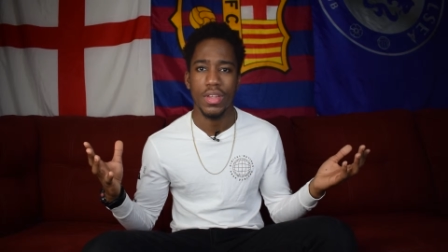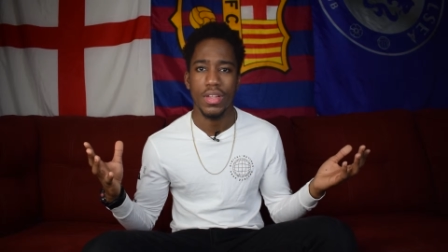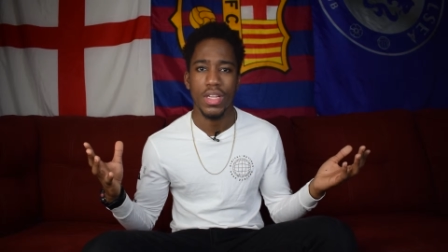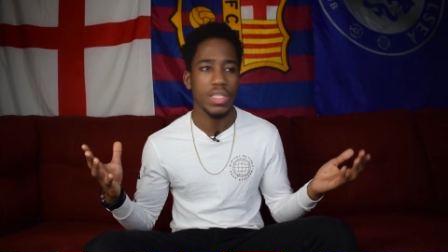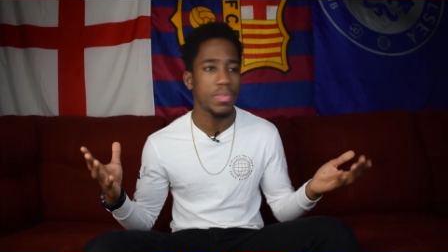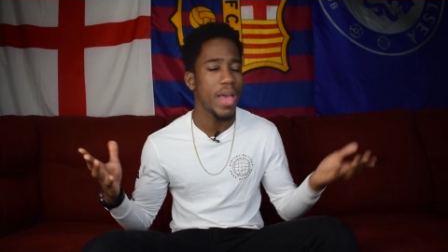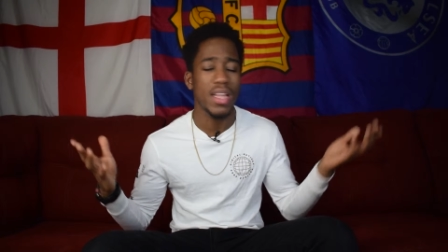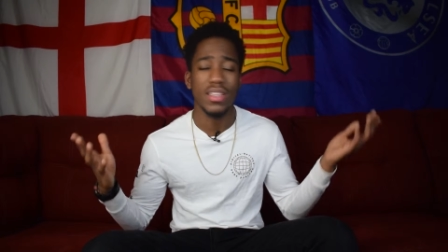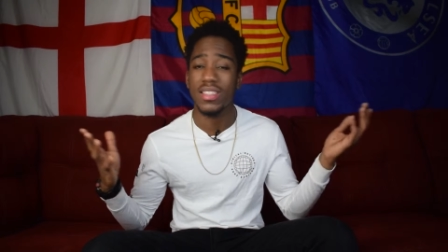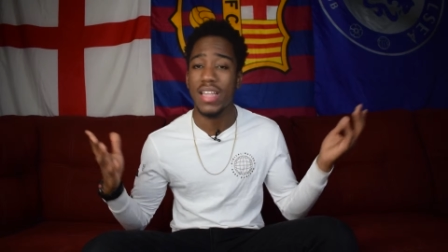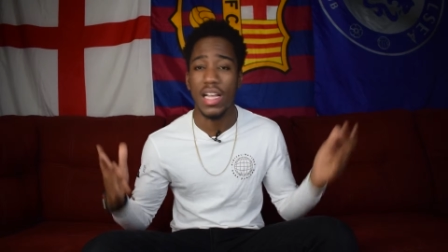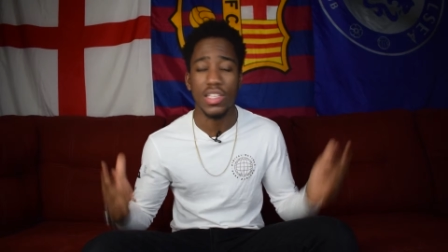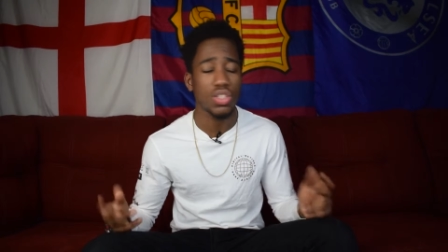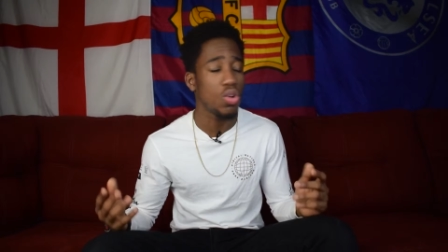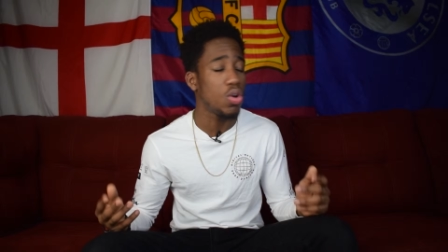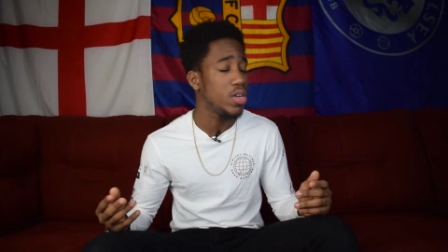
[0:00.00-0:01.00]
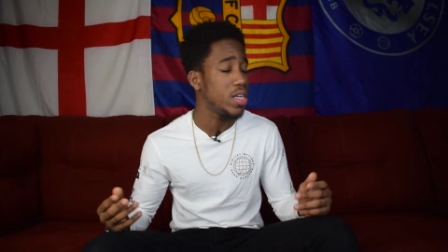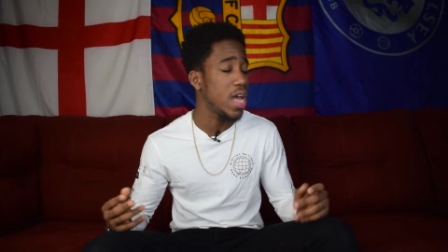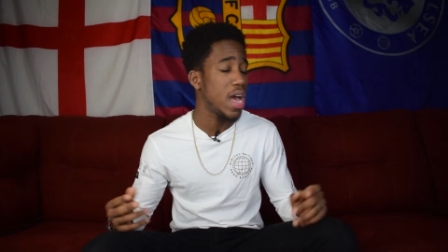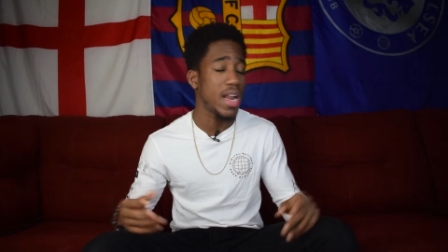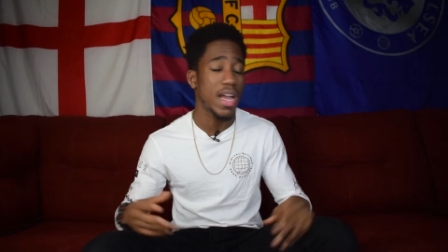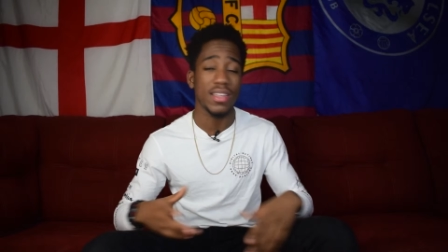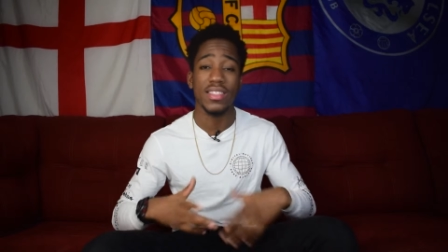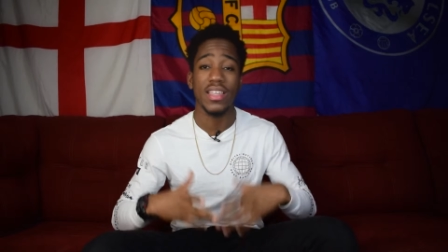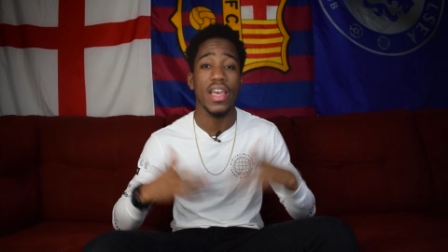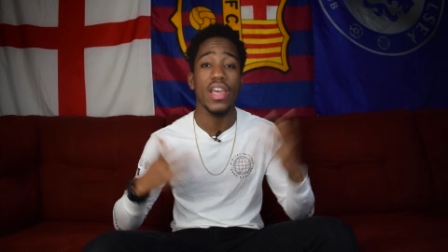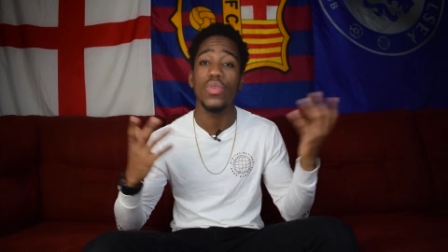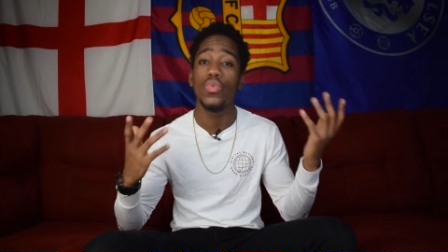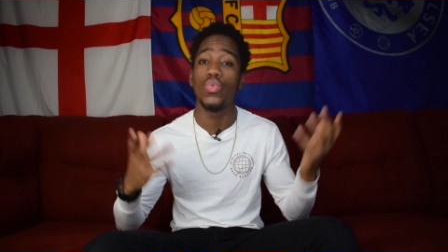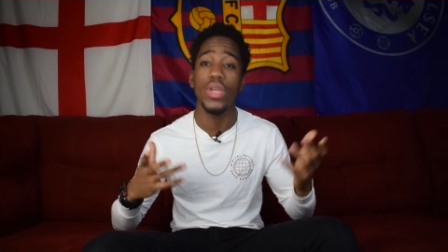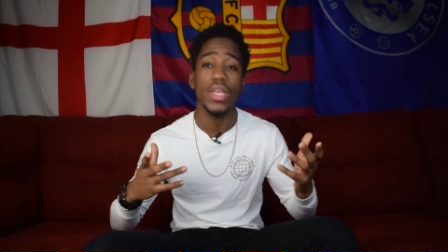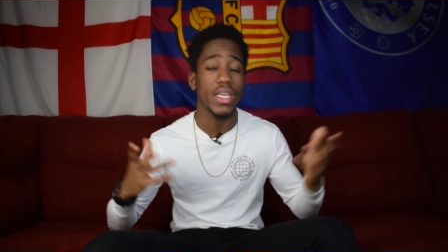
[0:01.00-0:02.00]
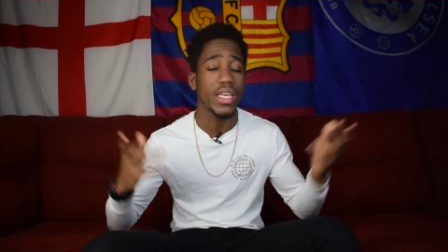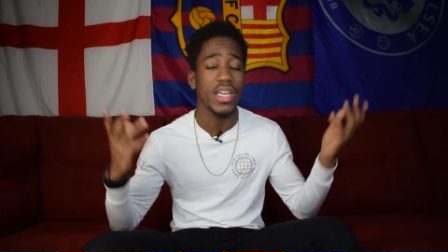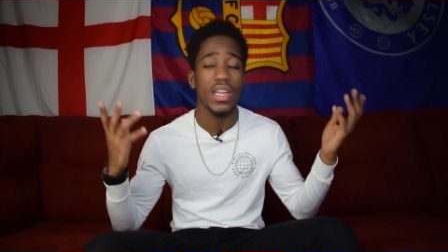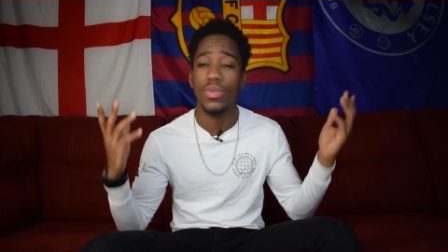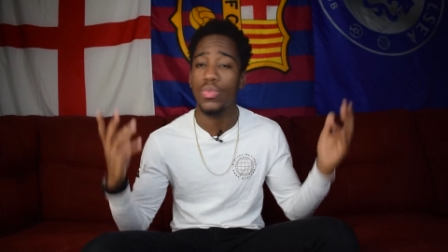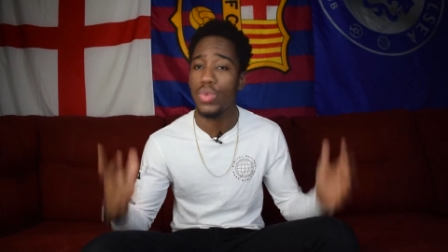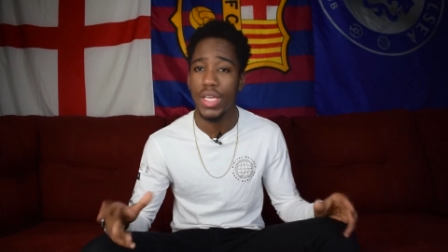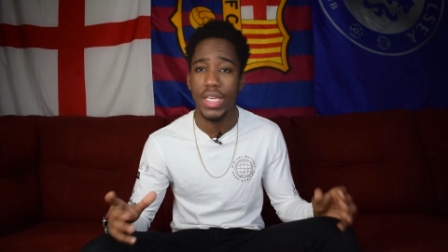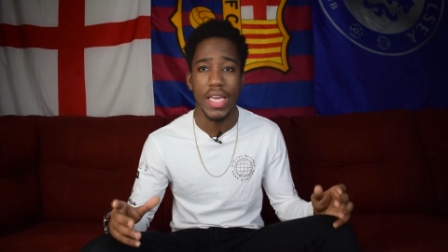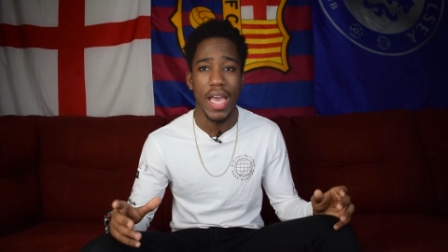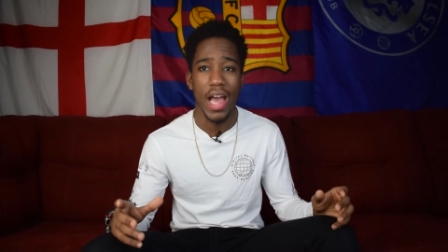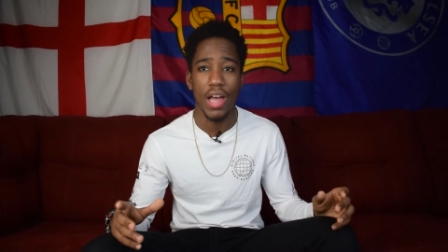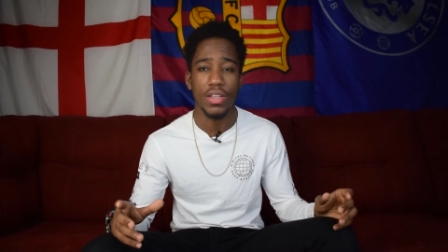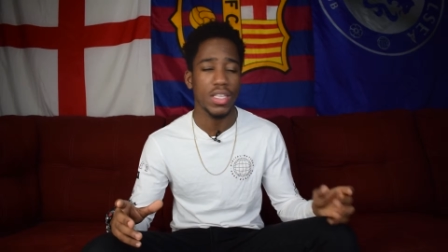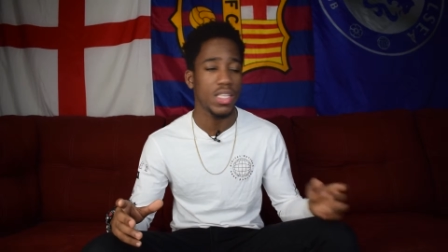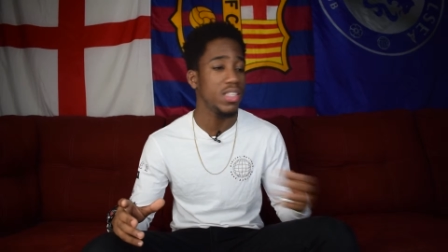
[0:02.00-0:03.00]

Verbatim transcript: This man is not slowing down. I'll say it week in and week out.